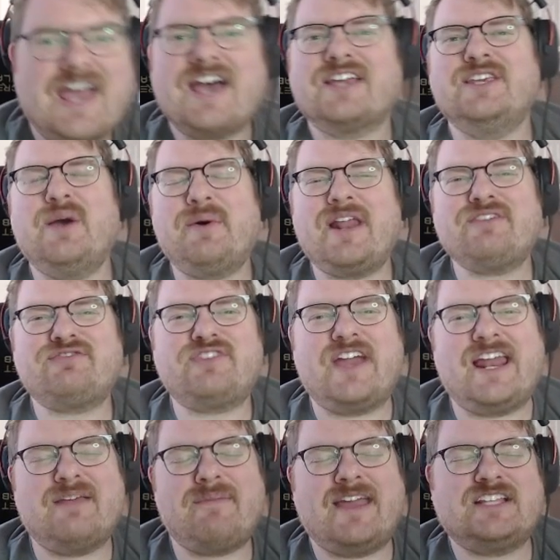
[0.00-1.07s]
Yo, what up,
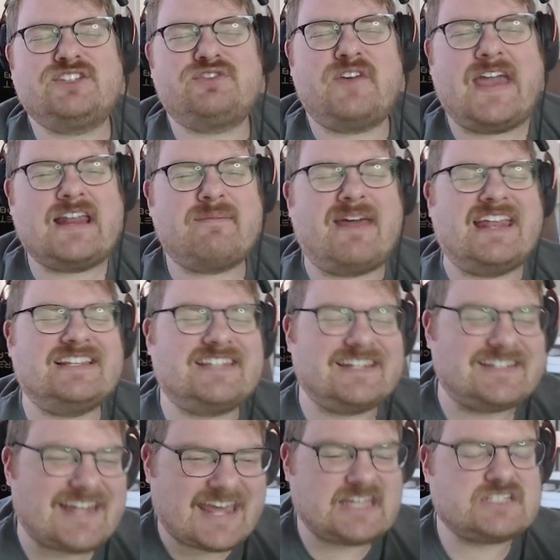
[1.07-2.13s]
Phantom? It's Phantom, and in
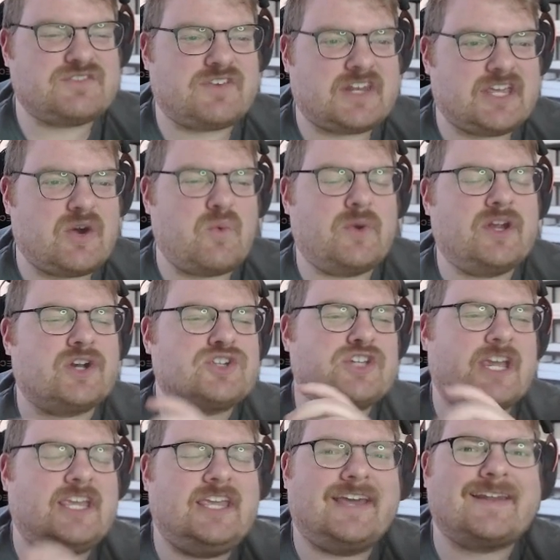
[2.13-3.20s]
today's video, we are
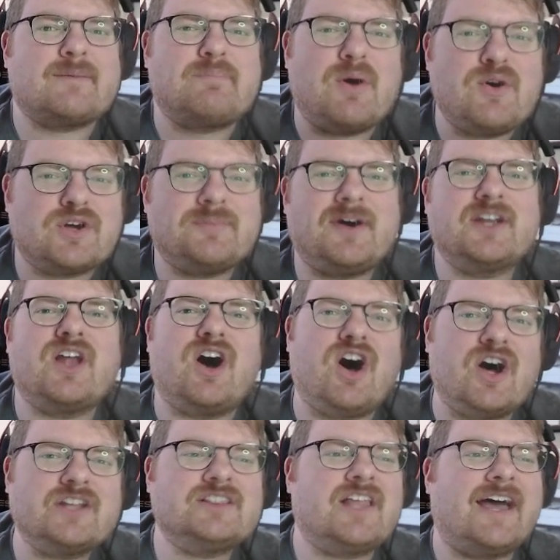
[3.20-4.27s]
checking out a Pokemon
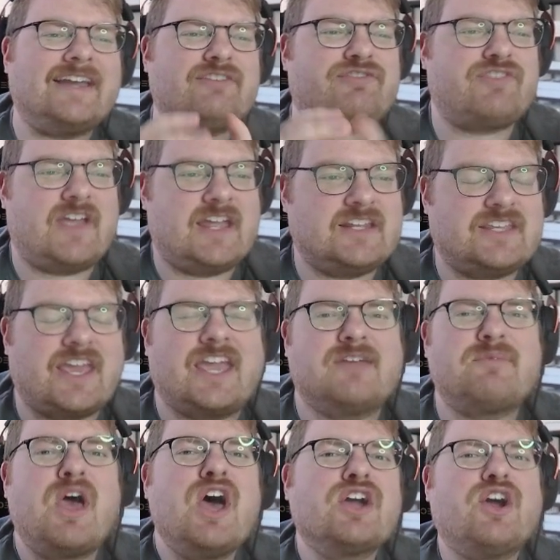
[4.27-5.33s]
online fan game
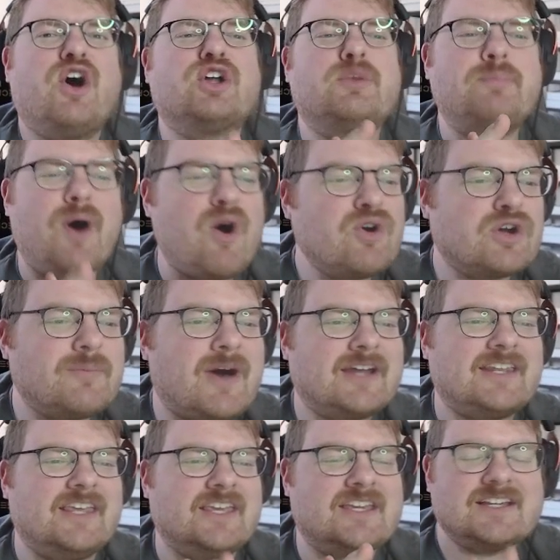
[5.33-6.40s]
called Pokemon
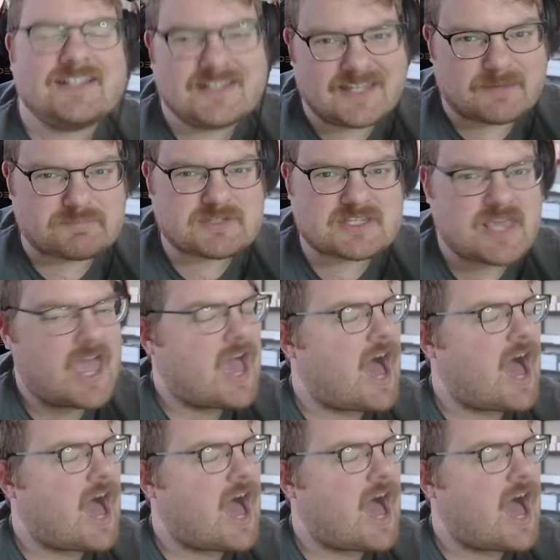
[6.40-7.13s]
Eclipse.